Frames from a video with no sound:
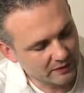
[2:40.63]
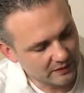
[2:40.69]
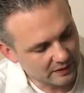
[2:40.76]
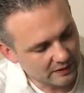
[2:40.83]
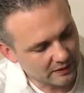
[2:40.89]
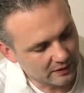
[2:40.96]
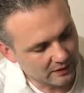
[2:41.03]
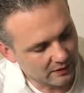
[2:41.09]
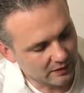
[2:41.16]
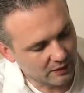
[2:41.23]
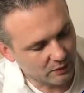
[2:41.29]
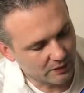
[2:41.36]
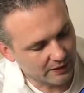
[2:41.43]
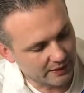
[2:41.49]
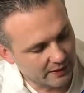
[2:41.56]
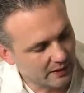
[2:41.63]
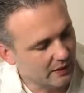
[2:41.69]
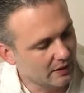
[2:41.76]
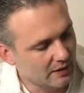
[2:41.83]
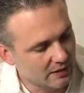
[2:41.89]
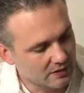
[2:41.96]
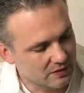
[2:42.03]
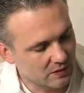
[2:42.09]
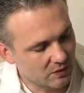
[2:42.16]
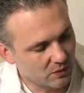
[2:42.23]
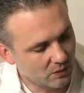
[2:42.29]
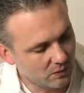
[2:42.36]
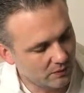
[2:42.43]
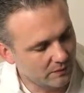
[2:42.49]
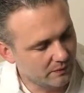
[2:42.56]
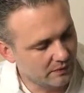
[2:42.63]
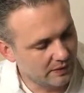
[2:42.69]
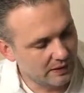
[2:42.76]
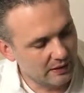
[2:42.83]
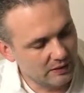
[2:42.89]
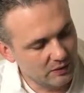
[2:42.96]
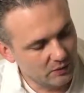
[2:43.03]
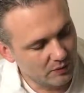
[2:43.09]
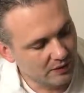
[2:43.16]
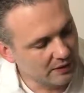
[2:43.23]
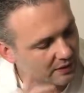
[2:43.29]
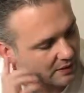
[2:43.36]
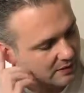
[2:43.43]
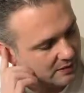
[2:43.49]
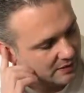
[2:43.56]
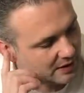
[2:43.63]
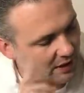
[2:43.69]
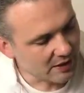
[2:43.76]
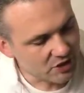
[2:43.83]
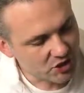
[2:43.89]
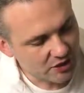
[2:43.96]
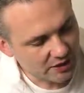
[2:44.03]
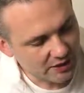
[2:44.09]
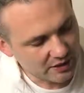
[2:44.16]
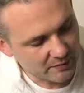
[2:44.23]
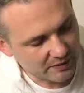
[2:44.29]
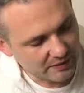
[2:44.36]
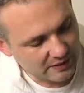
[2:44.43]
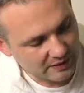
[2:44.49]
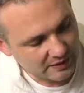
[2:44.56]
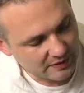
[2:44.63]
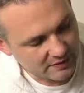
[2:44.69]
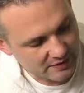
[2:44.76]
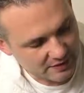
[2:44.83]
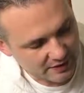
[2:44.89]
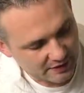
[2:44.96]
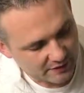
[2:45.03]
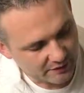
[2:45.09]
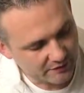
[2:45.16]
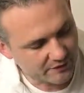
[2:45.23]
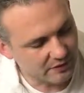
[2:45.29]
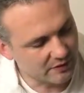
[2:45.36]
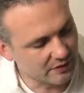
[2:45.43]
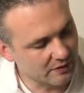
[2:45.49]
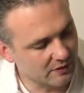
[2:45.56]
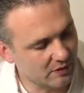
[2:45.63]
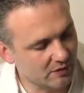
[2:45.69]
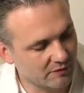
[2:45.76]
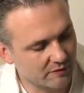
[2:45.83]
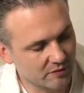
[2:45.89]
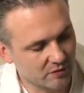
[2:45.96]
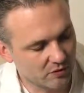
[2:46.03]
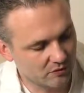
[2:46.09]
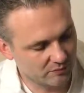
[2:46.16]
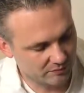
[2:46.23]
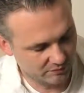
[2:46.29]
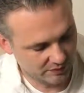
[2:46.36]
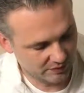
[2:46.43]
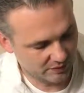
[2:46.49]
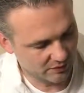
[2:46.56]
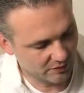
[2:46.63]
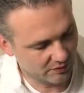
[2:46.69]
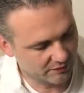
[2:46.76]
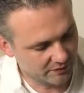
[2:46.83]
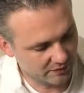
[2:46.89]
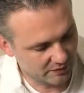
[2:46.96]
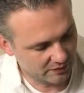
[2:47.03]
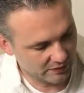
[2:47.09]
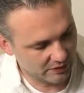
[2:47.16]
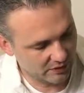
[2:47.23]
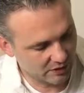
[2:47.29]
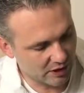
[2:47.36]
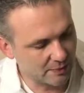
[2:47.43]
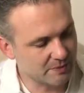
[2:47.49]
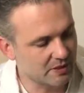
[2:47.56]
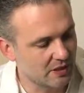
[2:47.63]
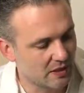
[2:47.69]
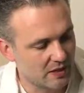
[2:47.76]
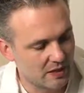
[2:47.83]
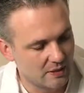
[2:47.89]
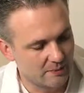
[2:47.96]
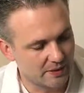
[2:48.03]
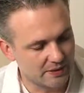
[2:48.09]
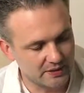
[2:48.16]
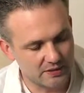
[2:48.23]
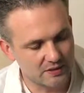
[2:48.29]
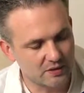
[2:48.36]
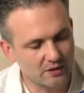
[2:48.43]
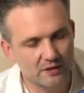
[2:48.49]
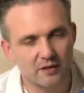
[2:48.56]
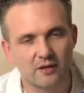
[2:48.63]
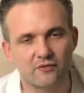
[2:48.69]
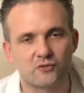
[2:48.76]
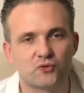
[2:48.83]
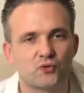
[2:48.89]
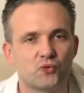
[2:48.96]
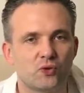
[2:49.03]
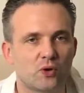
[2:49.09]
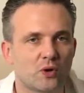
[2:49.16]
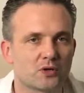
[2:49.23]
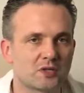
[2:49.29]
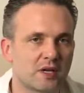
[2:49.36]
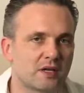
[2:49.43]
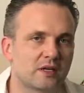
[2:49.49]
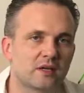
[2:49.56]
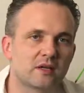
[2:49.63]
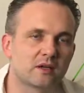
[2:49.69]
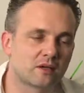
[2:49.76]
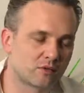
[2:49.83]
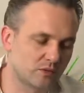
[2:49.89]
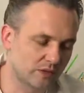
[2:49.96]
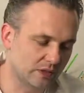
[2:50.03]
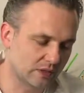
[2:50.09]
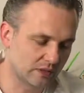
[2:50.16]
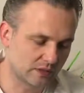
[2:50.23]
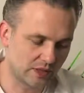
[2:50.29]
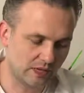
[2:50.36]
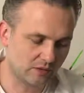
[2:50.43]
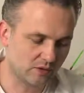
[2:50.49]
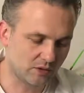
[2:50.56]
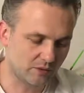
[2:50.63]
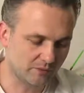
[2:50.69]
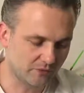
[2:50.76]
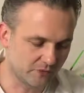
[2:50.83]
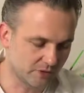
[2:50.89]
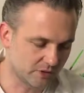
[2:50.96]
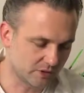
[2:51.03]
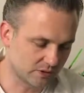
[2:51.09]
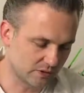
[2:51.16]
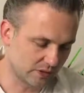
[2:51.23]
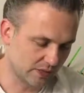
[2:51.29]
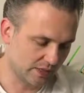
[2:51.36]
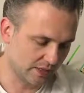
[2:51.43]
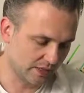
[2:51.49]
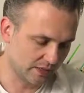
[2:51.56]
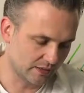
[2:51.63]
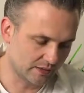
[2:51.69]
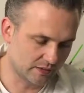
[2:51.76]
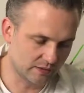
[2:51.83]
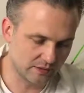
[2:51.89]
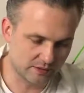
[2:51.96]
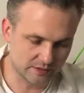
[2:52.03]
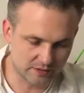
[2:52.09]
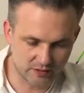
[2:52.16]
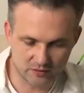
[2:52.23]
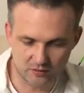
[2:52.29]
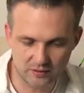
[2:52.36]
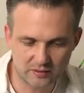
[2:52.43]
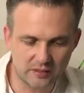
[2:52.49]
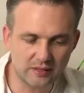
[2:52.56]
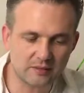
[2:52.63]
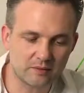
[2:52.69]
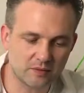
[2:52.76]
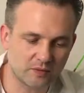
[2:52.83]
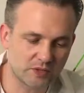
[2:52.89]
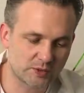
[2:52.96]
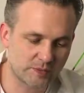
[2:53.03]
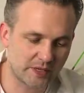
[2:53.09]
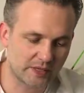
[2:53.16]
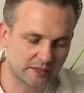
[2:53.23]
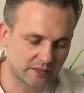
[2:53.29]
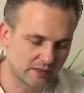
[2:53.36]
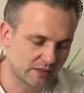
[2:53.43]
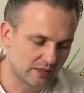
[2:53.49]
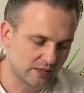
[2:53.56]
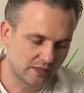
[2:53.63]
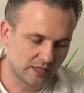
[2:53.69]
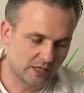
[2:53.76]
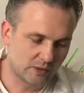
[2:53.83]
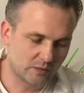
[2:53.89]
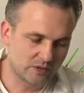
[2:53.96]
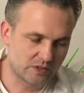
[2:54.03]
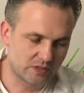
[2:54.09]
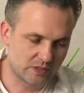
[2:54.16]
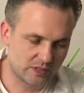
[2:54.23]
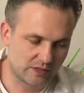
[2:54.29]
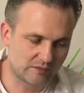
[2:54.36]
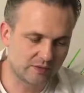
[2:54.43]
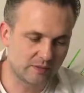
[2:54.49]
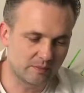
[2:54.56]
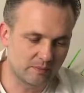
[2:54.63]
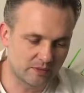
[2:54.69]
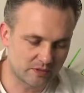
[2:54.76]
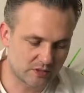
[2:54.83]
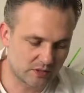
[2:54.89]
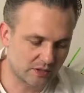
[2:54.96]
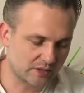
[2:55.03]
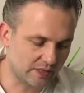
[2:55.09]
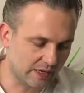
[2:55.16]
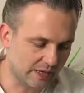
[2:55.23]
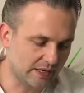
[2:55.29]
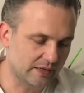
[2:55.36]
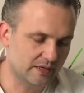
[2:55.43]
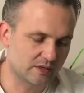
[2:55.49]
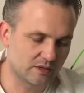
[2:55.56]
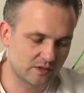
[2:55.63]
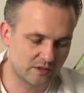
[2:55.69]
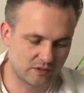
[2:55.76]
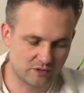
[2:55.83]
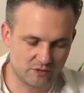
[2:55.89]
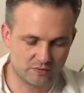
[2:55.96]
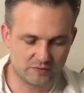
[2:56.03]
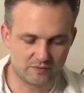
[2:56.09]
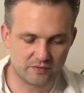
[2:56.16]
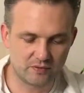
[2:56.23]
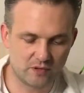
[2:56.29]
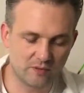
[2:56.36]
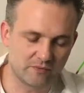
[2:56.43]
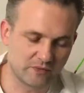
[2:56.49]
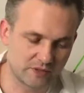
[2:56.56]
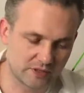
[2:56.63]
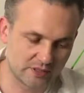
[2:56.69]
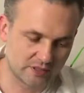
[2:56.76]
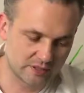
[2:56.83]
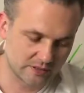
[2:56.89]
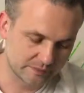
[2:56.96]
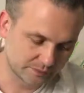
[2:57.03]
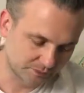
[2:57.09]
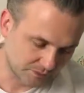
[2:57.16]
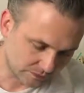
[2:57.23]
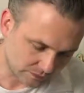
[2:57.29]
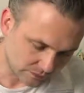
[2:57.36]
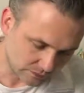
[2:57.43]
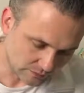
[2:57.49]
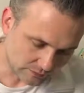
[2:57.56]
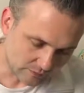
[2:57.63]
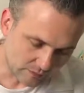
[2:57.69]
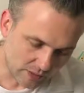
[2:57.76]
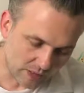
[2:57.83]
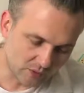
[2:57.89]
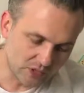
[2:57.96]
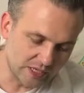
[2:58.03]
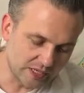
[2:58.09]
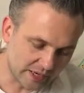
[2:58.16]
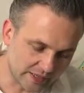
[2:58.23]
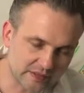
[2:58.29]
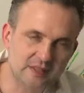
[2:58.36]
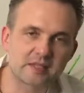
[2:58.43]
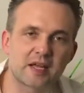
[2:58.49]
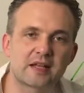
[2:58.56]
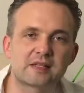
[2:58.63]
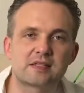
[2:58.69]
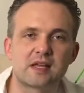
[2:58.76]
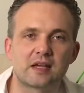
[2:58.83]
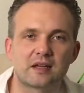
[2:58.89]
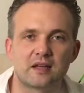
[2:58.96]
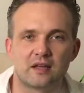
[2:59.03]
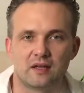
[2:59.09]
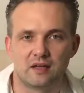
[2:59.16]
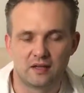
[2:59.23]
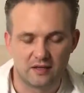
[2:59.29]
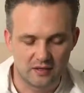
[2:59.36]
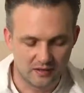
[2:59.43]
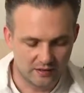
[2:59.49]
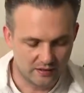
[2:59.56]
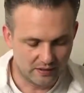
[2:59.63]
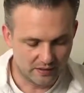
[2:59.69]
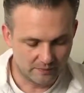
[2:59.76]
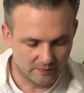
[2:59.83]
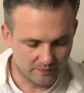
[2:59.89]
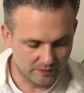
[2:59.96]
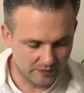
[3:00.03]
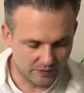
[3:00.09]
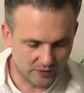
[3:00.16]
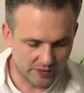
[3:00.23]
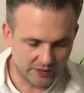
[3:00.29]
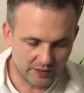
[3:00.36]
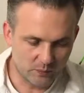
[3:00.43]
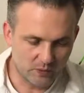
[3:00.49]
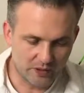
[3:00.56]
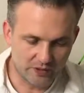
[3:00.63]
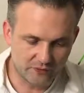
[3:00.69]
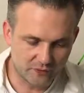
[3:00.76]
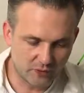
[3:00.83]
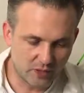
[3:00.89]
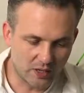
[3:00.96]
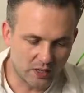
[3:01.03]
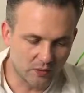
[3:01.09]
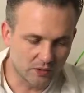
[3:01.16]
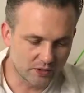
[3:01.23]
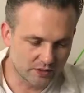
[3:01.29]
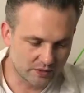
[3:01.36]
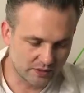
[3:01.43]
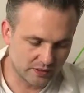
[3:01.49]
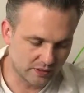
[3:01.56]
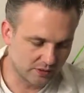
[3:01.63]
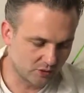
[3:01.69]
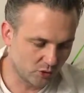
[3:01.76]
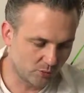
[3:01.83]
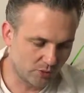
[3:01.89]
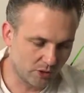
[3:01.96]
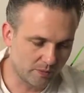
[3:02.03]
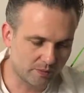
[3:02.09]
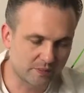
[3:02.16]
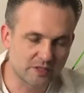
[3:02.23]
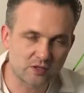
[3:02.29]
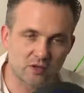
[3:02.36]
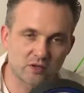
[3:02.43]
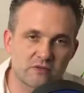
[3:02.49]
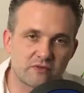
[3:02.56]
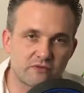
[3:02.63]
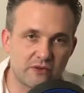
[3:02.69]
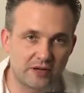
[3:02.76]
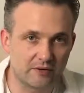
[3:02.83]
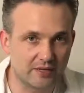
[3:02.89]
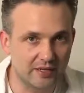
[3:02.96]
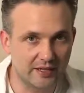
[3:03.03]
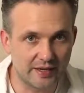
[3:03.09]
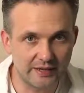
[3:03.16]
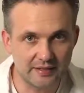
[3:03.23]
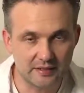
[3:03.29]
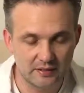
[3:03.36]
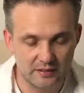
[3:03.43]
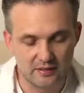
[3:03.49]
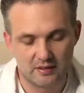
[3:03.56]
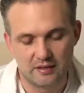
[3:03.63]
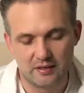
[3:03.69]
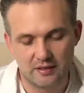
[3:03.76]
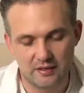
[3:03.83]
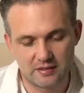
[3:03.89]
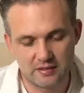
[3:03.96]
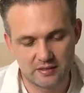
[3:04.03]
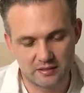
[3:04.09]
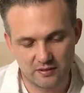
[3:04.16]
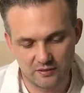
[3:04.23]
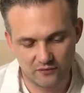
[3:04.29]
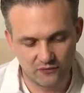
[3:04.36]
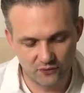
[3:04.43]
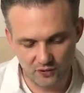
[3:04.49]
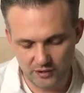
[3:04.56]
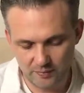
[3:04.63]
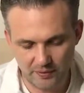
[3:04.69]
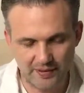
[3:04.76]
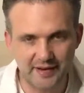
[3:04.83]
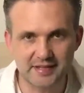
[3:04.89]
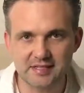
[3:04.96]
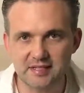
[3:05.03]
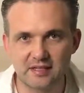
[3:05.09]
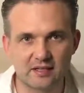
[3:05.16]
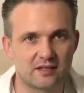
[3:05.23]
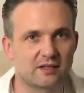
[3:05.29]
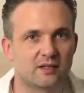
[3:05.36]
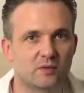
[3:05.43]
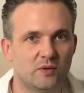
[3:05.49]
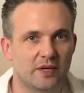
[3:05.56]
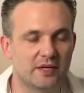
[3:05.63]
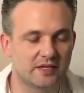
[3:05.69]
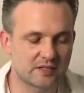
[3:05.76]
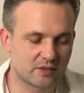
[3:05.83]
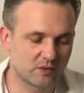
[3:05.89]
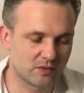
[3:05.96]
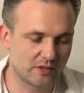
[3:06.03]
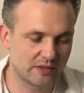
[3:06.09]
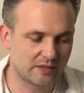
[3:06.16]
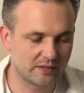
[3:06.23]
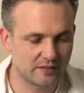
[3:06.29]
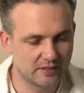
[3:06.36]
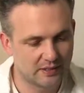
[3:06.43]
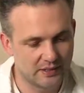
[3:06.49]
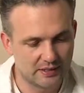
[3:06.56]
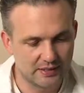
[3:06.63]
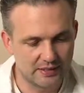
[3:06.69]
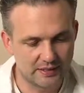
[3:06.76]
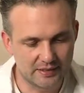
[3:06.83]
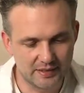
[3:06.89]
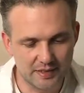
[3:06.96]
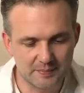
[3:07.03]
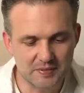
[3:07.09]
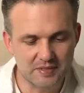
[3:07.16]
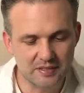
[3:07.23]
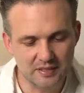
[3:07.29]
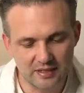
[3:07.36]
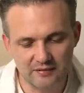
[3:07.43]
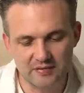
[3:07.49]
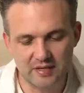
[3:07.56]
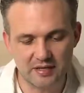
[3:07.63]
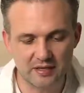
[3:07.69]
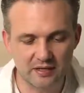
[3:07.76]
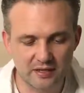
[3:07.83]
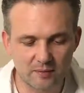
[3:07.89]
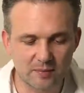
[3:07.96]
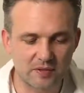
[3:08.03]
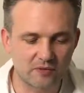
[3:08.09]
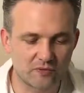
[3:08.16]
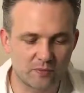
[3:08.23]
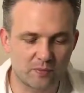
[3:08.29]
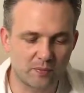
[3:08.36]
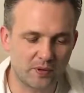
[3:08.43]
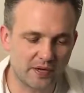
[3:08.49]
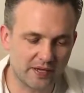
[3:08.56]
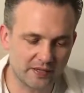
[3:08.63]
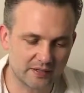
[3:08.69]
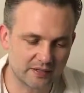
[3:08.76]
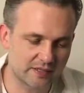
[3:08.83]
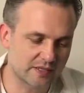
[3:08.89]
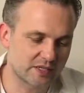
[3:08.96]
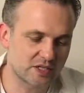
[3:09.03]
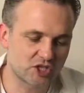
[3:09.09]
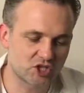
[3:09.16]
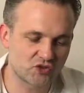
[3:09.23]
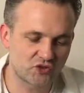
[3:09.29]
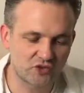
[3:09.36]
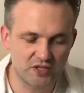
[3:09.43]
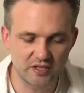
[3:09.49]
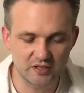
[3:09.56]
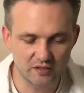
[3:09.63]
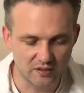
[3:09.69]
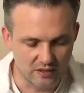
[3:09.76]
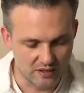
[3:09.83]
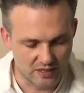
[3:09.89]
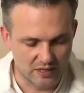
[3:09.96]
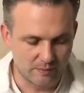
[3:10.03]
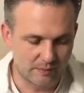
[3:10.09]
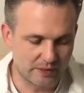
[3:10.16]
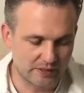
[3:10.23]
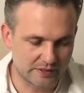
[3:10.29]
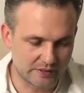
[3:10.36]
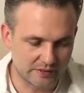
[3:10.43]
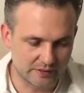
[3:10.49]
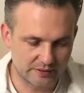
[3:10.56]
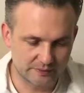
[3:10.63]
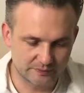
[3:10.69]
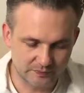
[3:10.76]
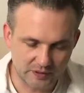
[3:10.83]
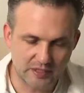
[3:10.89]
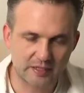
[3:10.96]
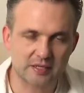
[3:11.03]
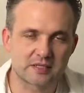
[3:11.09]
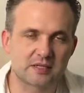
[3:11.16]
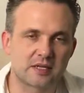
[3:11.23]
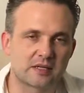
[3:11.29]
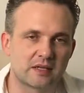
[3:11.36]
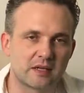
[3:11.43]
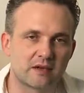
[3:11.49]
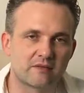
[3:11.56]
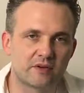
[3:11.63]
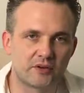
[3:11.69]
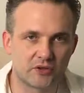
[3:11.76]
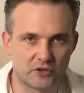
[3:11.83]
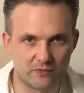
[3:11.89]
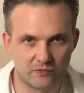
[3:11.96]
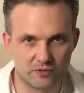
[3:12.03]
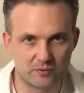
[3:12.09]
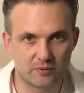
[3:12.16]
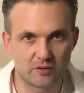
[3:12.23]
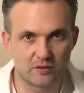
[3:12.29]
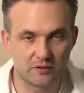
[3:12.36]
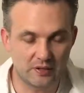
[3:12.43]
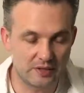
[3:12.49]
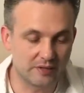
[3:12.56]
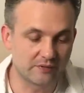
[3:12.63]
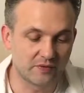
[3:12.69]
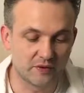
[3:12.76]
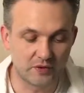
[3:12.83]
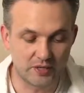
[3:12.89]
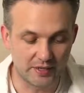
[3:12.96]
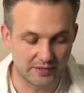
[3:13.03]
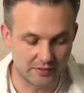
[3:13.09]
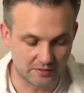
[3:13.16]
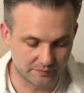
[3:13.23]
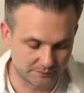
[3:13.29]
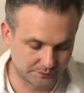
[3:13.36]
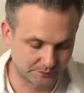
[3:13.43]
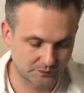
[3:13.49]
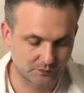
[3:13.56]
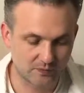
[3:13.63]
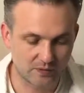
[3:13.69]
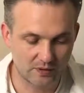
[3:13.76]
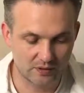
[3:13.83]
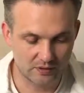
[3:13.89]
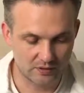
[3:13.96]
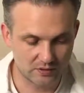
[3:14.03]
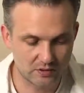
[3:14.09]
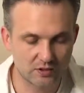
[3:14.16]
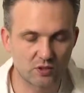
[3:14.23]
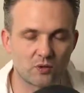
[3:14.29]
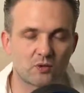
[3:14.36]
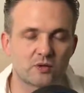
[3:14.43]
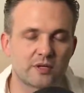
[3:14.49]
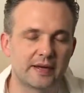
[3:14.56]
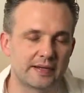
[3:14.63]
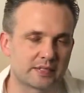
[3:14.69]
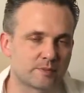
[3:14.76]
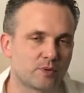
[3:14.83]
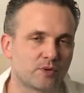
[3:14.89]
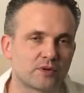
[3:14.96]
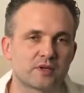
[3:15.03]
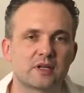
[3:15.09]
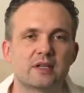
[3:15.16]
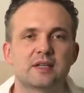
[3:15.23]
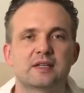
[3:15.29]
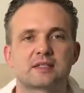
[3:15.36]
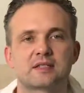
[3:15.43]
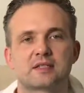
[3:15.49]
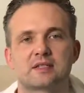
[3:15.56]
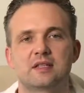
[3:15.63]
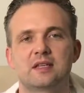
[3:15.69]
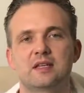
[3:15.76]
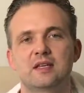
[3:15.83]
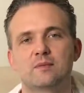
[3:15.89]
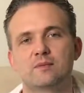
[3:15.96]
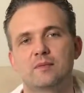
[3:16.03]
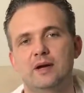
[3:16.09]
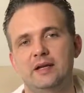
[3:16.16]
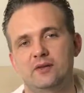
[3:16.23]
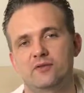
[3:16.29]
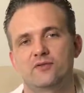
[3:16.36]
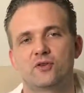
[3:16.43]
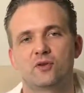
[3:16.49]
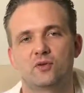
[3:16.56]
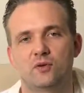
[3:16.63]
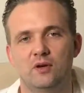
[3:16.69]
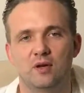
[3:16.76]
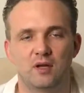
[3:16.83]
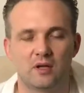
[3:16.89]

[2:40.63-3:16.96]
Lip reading: thin in a way. So your ears touch a little bit the inner side of the ear cups, but it is not enough to cause any real uncomfort. And so in that respect, I would give them a solid 8 in terms of the comfortness. I really like this headset. I can wear it for hours, no problem. It's fairly light. It's fully plastic in a way, so that it gives it a little bit of a plasticish feel. But like I said, they are very comfortable and very light. So the next point is the microphone.